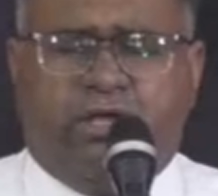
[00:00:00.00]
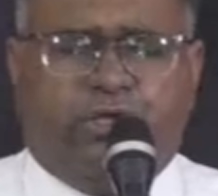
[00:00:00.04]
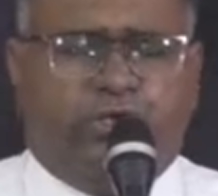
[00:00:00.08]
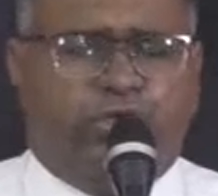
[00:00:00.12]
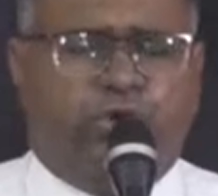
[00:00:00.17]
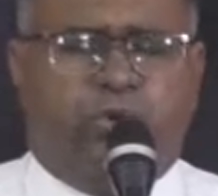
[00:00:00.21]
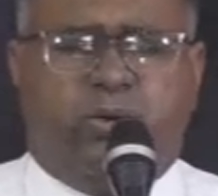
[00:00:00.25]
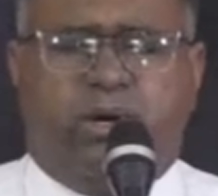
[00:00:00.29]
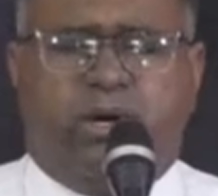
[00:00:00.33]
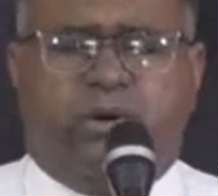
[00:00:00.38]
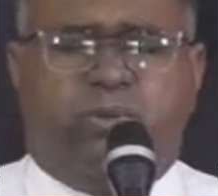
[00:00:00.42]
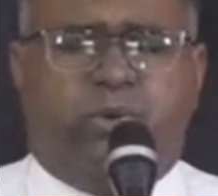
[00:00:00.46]

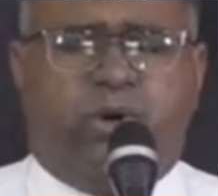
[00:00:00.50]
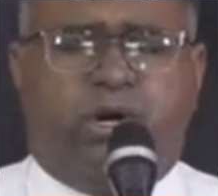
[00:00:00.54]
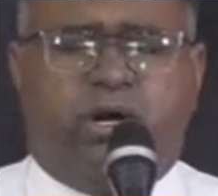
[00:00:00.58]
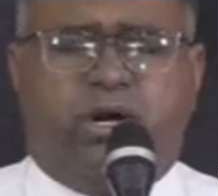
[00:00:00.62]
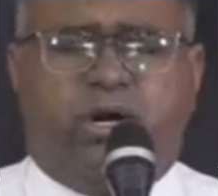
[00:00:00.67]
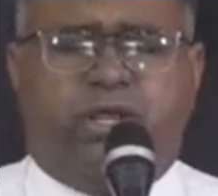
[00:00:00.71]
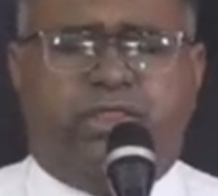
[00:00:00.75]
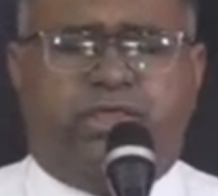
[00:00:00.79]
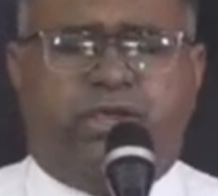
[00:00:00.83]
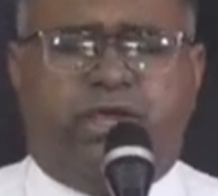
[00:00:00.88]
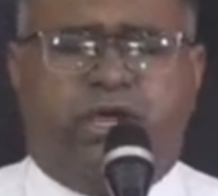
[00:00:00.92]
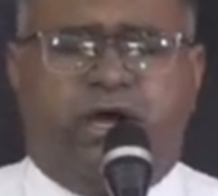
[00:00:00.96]
You are
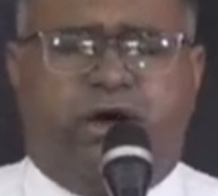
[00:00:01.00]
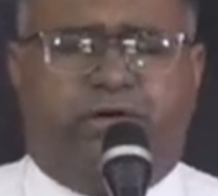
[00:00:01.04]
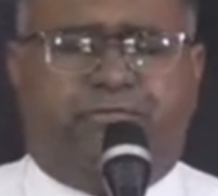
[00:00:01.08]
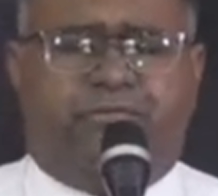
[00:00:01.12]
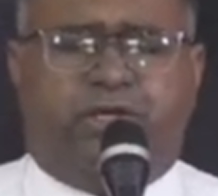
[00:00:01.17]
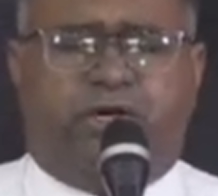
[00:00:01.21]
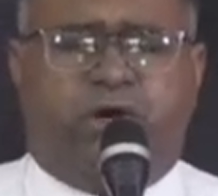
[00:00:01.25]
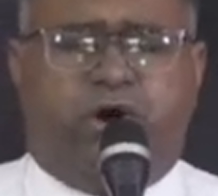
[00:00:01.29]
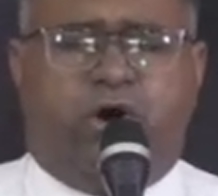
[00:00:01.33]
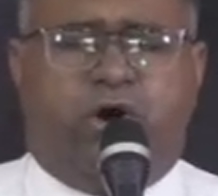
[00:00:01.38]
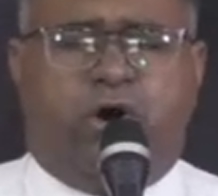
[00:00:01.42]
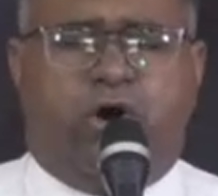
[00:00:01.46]
worthy of
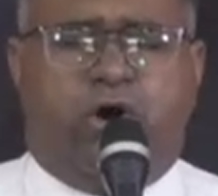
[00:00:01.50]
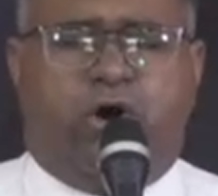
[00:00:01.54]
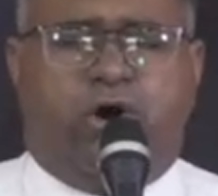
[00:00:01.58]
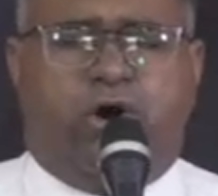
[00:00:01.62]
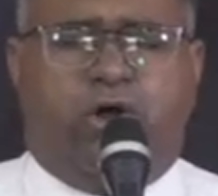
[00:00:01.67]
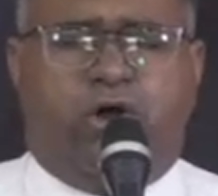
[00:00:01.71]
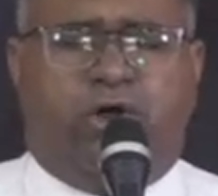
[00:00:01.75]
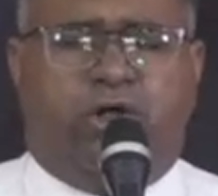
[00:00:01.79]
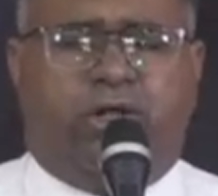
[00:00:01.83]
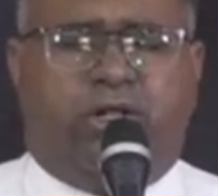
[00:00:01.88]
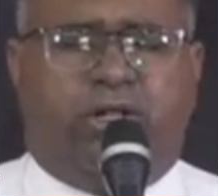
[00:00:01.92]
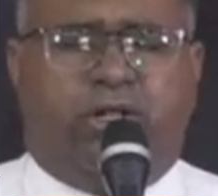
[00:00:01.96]
it
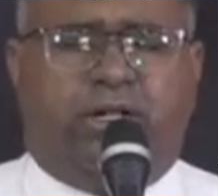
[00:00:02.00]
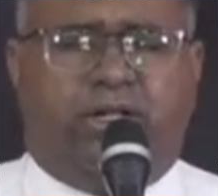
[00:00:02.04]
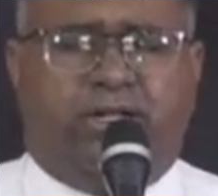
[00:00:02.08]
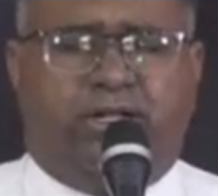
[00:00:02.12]
all.